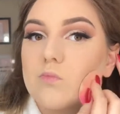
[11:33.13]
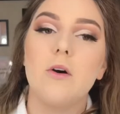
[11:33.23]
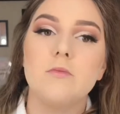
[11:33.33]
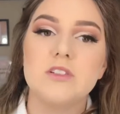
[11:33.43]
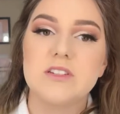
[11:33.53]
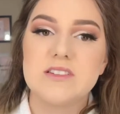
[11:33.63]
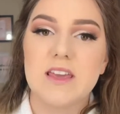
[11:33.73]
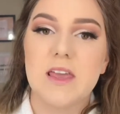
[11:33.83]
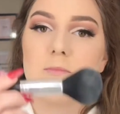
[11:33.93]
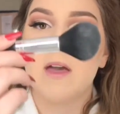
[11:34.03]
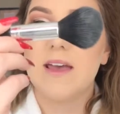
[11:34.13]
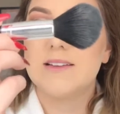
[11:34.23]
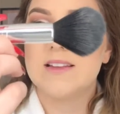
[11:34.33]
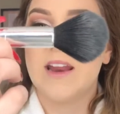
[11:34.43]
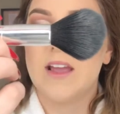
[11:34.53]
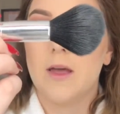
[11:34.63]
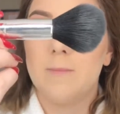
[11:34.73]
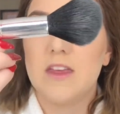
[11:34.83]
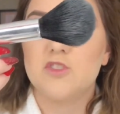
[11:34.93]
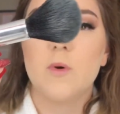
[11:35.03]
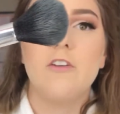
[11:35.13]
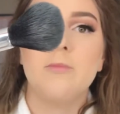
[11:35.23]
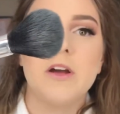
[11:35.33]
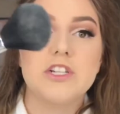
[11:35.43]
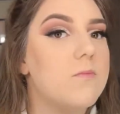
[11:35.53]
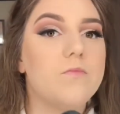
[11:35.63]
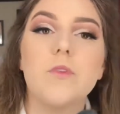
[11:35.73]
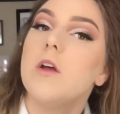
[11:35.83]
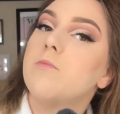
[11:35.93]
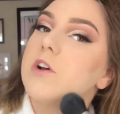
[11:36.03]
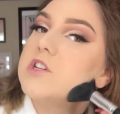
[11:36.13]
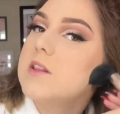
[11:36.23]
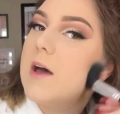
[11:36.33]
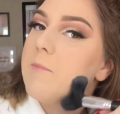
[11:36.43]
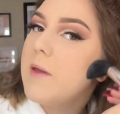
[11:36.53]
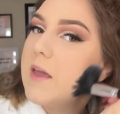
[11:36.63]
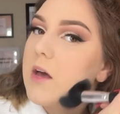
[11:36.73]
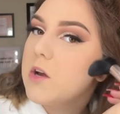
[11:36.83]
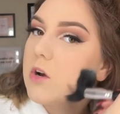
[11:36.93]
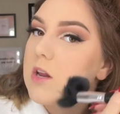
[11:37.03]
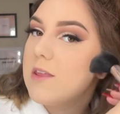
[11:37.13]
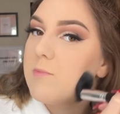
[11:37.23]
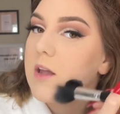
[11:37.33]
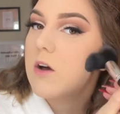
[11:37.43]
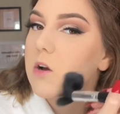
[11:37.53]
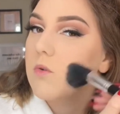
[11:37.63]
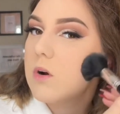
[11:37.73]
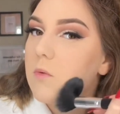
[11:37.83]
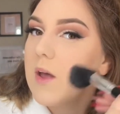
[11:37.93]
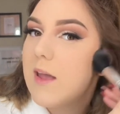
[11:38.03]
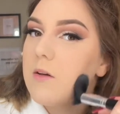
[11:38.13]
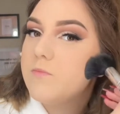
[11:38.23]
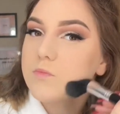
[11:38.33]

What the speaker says: Now I'm just taking my Aesthetica P12 brush and brushing that bake underneath my contour away.